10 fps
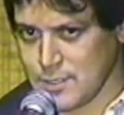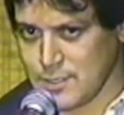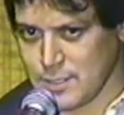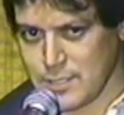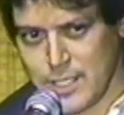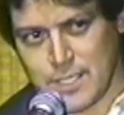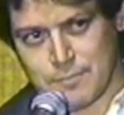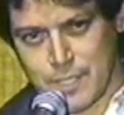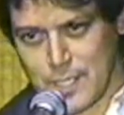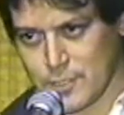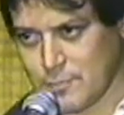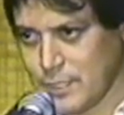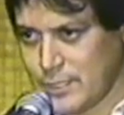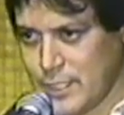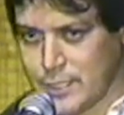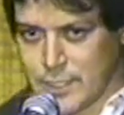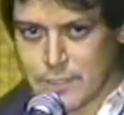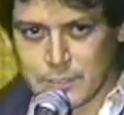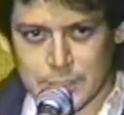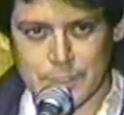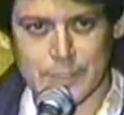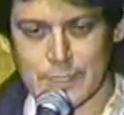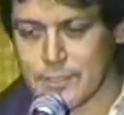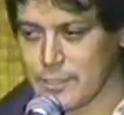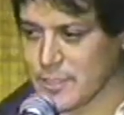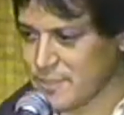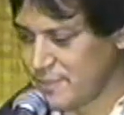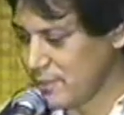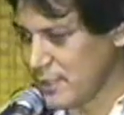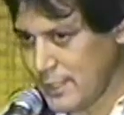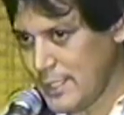I said, damn, Dad, it took me 10 years just to get into this field of